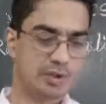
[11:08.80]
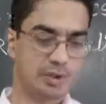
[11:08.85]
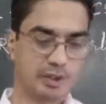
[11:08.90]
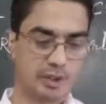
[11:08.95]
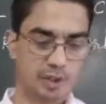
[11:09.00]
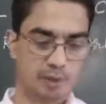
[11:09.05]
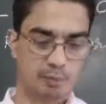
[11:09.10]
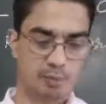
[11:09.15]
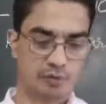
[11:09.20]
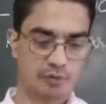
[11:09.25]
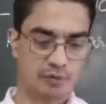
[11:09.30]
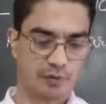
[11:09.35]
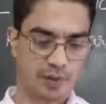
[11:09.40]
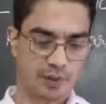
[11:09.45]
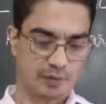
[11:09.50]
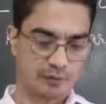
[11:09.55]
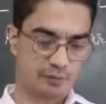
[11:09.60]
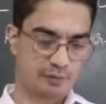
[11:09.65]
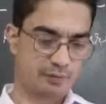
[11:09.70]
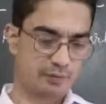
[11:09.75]
Then number
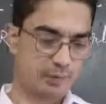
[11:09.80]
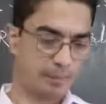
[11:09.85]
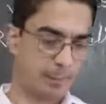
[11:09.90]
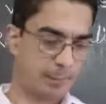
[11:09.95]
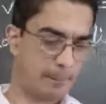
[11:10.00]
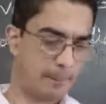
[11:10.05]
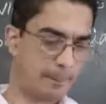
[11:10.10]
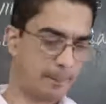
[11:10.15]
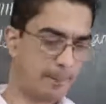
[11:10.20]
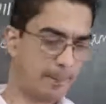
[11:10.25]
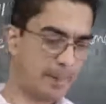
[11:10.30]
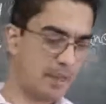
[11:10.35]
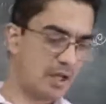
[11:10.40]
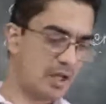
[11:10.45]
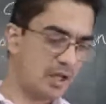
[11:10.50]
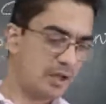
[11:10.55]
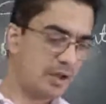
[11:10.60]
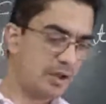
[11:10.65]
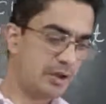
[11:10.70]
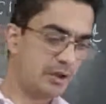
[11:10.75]
5.
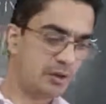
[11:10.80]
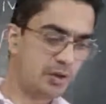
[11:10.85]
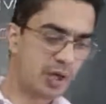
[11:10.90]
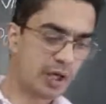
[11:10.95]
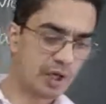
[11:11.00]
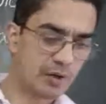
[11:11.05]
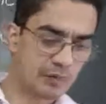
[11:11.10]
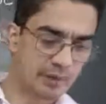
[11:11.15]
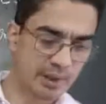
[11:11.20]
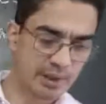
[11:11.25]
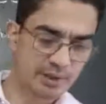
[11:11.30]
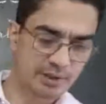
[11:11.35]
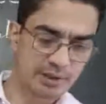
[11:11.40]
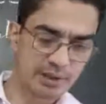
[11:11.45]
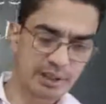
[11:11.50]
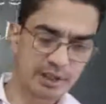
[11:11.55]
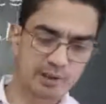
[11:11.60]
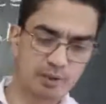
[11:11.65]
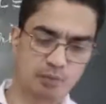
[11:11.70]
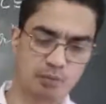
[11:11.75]
You have
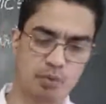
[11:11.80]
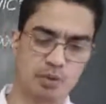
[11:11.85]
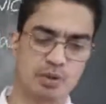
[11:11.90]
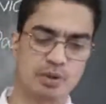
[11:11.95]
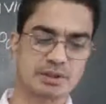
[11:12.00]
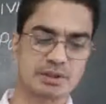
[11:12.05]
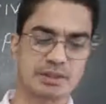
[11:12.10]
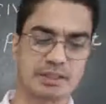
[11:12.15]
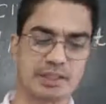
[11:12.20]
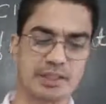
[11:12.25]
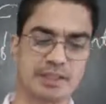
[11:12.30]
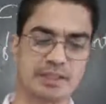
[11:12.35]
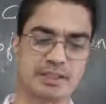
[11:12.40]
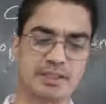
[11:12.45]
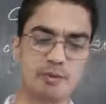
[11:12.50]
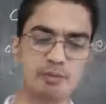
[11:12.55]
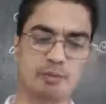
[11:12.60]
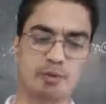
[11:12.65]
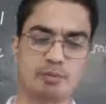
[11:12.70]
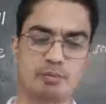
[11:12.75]
read that most
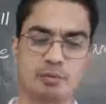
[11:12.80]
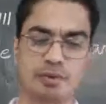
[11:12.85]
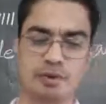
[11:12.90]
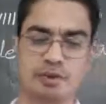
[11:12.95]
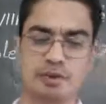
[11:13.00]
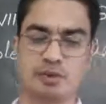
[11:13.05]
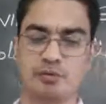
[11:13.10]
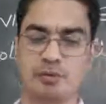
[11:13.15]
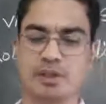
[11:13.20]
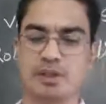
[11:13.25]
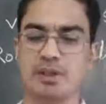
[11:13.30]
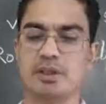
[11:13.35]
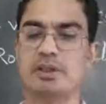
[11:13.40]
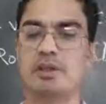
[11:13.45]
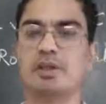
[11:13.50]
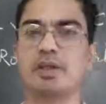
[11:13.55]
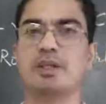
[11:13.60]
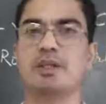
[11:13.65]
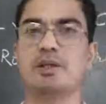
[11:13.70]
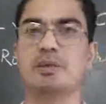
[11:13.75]
elected members,
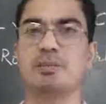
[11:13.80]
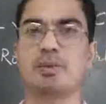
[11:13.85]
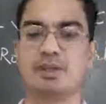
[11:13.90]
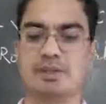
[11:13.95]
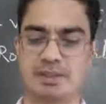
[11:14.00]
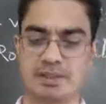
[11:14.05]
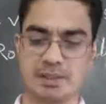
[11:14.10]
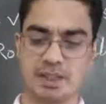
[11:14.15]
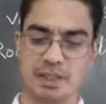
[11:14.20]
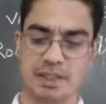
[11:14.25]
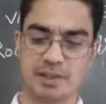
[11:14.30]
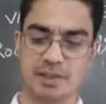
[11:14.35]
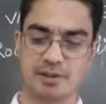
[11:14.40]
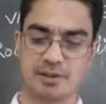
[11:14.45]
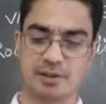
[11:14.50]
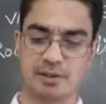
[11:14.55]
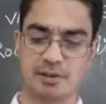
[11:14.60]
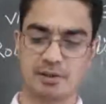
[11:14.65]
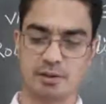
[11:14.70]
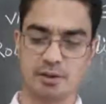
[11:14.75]
whether in the
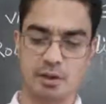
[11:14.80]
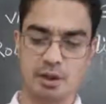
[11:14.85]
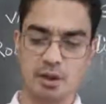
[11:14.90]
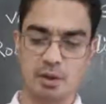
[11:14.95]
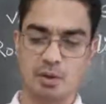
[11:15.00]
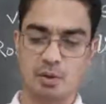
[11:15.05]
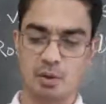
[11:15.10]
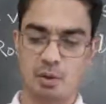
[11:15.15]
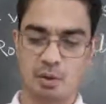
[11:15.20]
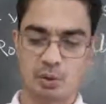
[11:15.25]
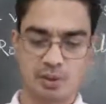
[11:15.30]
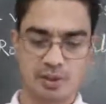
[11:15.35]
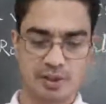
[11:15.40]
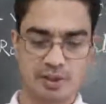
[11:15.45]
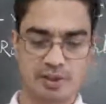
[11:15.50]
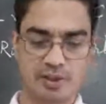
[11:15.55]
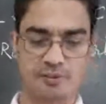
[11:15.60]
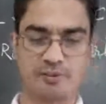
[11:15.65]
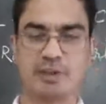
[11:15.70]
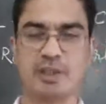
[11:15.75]
franchise or
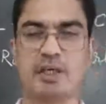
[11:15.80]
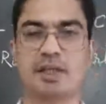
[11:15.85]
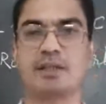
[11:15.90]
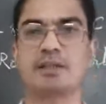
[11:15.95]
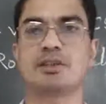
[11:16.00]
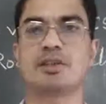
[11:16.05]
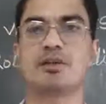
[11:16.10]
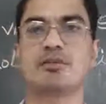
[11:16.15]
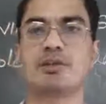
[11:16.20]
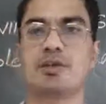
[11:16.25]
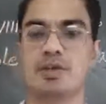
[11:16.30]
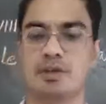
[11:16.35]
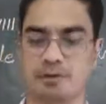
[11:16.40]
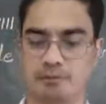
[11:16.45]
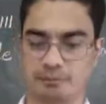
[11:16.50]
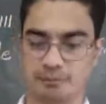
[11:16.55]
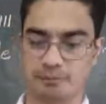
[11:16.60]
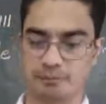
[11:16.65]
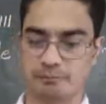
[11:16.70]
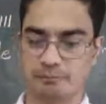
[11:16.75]
in the Vidhan
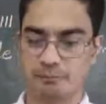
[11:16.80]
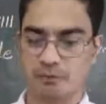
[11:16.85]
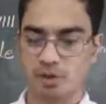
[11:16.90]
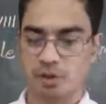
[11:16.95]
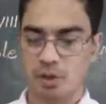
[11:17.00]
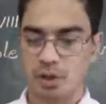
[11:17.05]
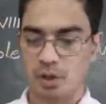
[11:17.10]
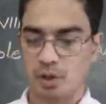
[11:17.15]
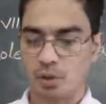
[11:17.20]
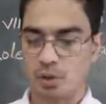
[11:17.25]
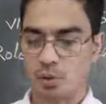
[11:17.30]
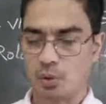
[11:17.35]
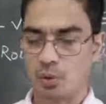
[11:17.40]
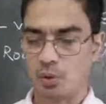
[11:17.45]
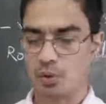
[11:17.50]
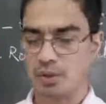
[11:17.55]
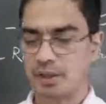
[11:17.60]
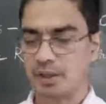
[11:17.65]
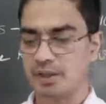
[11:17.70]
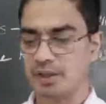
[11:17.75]
Sabha
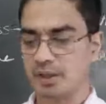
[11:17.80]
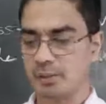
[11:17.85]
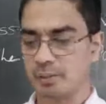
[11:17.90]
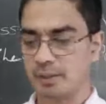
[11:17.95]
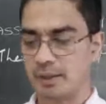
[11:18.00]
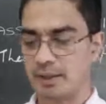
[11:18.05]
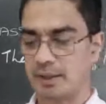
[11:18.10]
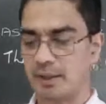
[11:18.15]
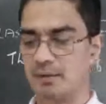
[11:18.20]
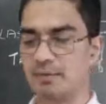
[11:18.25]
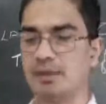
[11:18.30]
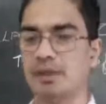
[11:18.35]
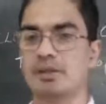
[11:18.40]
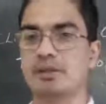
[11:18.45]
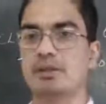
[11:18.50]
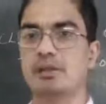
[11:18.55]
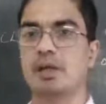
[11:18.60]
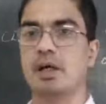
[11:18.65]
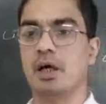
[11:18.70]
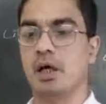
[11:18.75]
or in the
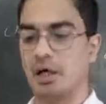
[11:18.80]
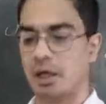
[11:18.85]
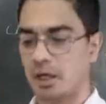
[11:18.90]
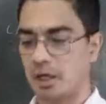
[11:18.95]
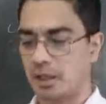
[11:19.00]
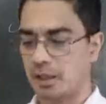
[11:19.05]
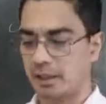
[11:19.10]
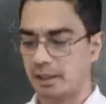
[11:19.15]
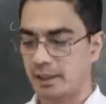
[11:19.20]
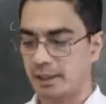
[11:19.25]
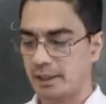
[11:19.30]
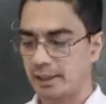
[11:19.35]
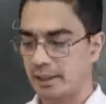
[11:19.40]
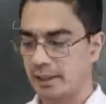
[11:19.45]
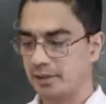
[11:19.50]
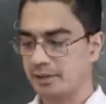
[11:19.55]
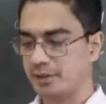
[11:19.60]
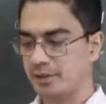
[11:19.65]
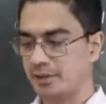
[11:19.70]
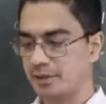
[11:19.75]
parliament, are
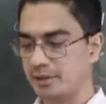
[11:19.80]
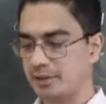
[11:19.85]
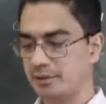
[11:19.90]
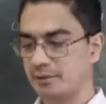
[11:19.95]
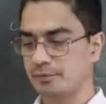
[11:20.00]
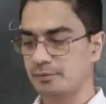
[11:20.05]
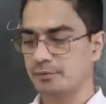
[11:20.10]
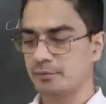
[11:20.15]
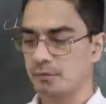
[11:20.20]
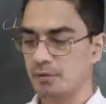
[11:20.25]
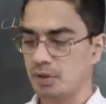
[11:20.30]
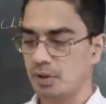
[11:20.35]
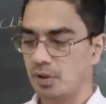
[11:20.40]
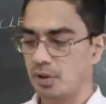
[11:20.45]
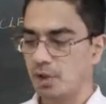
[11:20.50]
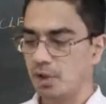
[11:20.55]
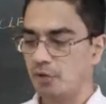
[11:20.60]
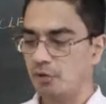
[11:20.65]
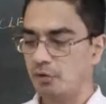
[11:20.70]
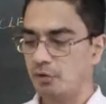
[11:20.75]
elected
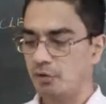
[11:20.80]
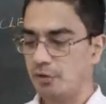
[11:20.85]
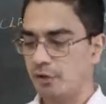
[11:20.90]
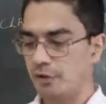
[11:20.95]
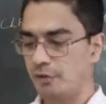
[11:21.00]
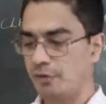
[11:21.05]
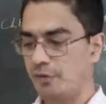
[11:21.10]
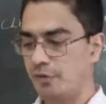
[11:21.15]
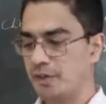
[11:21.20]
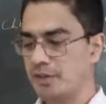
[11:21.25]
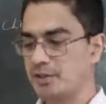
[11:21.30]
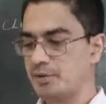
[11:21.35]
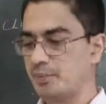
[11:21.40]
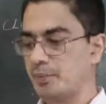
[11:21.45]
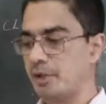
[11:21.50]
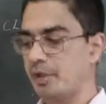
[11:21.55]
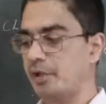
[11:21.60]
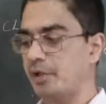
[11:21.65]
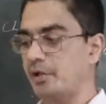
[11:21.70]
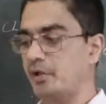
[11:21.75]
for a fixed
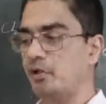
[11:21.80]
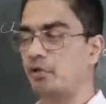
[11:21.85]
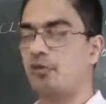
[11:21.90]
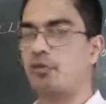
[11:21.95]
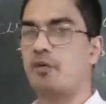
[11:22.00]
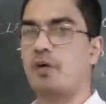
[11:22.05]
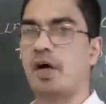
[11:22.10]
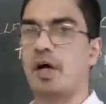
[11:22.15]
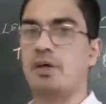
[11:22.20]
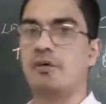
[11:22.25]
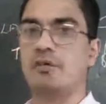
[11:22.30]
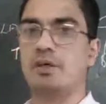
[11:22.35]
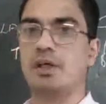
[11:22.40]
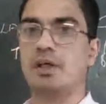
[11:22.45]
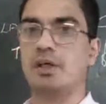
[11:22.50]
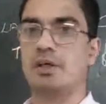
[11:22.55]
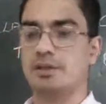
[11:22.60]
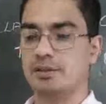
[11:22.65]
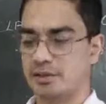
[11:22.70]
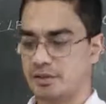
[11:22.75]
period of 5
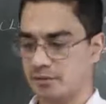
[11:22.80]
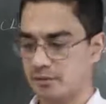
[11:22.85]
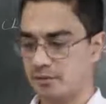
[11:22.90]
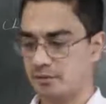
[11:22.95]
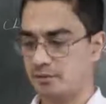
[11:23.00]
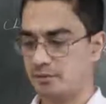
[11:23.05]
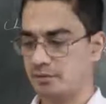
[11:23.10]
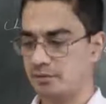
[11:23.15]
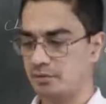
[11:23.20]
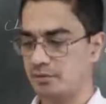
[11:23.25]
years.